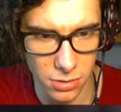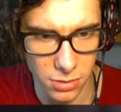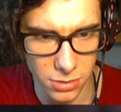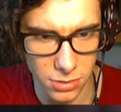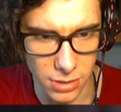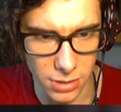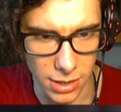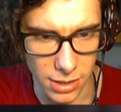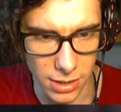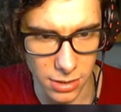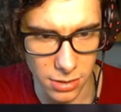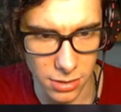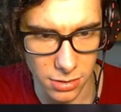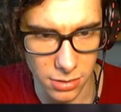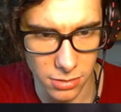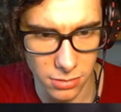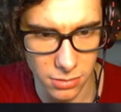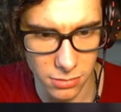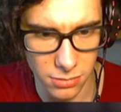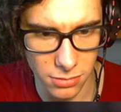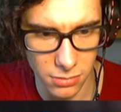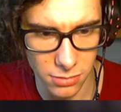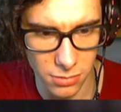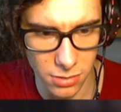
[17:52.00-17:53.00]
Tight.
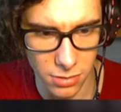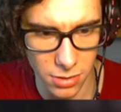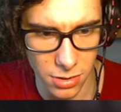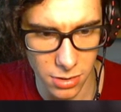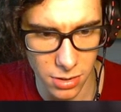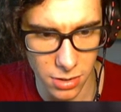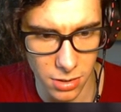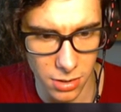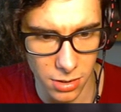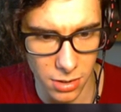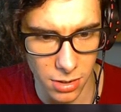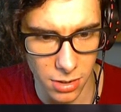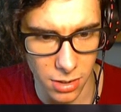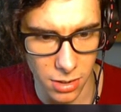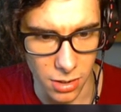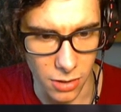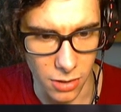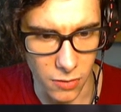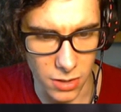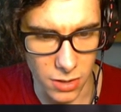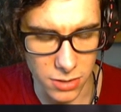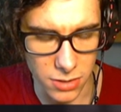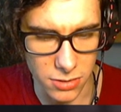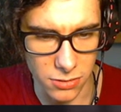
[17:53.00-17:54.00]
A
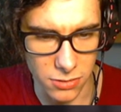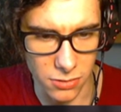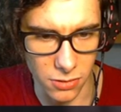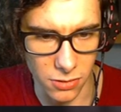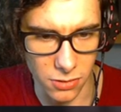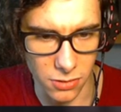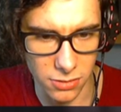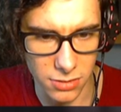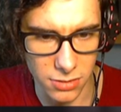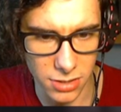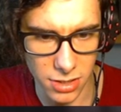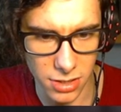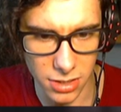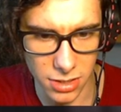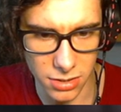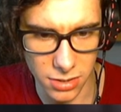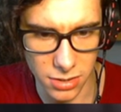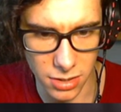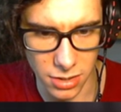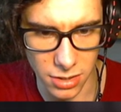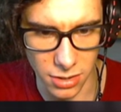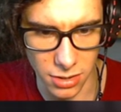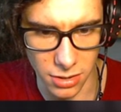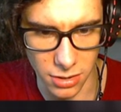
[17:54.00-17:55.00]
rusted old tea
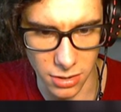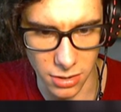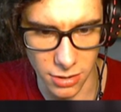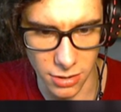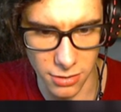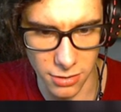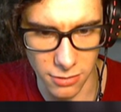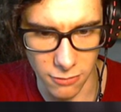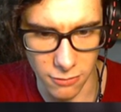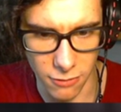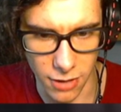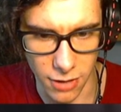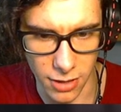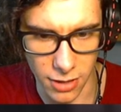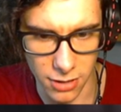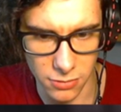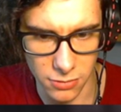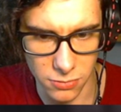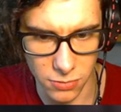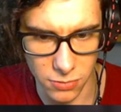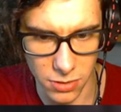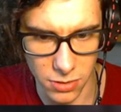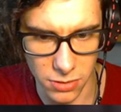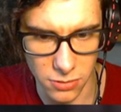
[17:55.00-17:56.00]
tin, it rattles
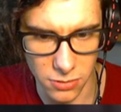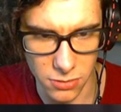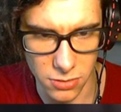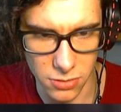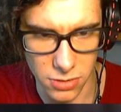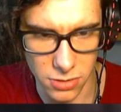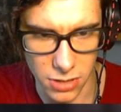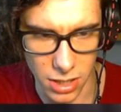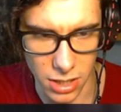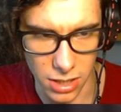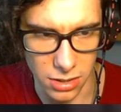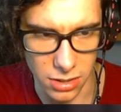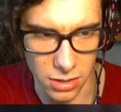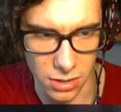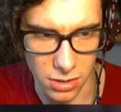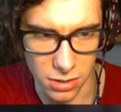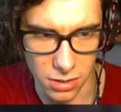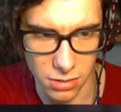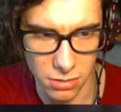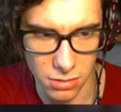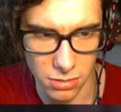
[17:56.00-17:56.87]
when you shake it.